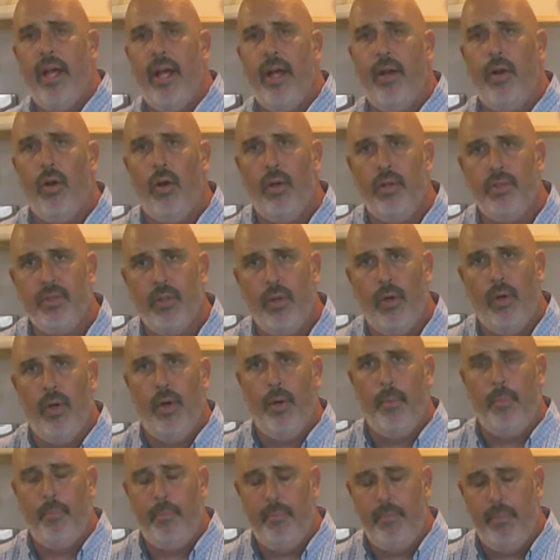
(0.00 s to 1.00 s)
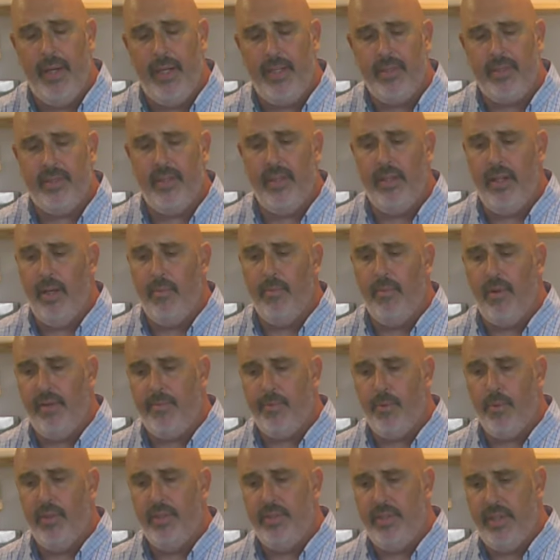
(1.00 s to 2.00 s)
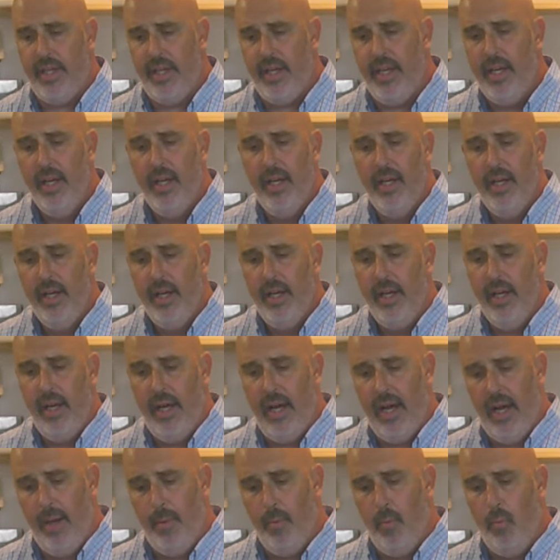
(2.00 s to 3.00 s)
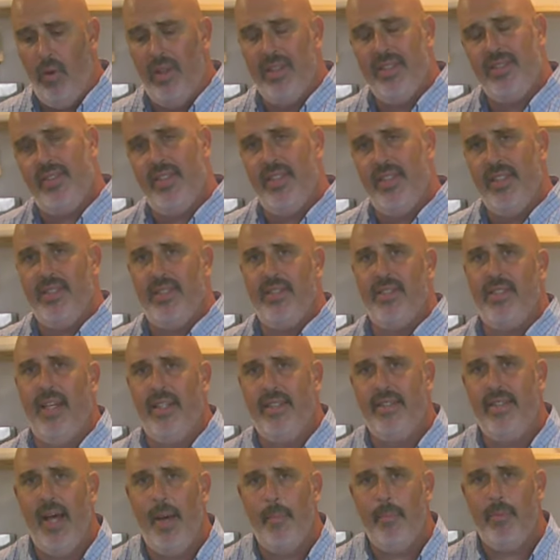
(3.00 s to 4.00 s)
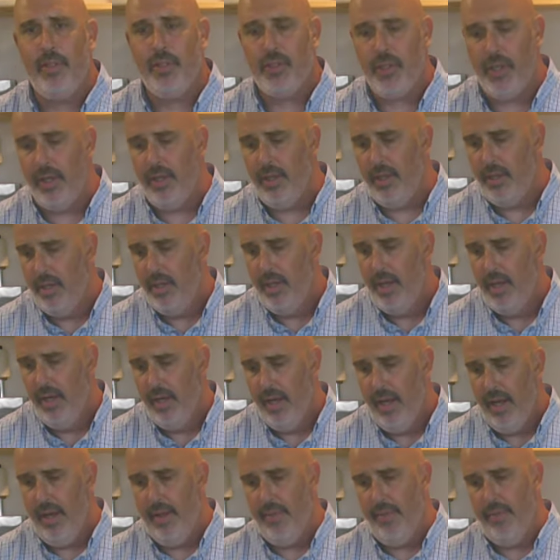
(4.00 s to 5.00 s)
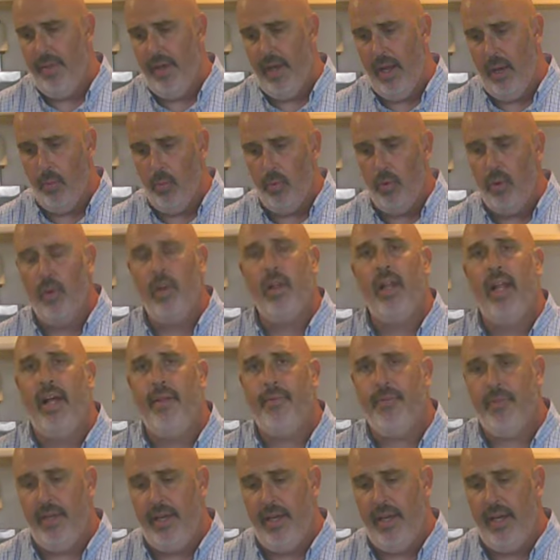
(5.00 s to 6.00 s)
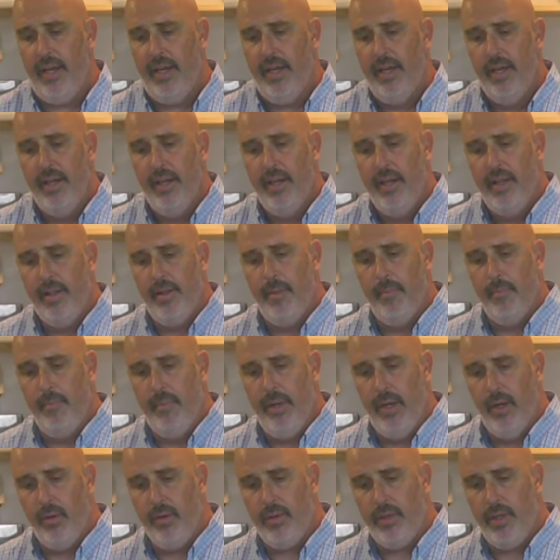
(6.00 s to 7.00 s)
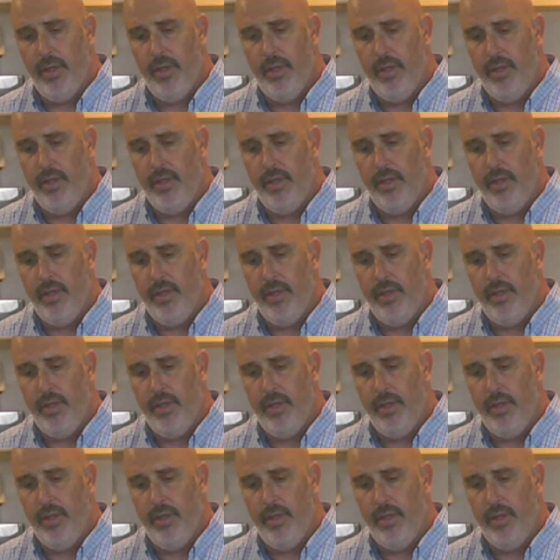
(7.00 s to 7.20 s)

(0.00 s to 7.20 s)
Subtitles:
and also our penicillium roqueforti once this is at temperature, and then we'll let the milk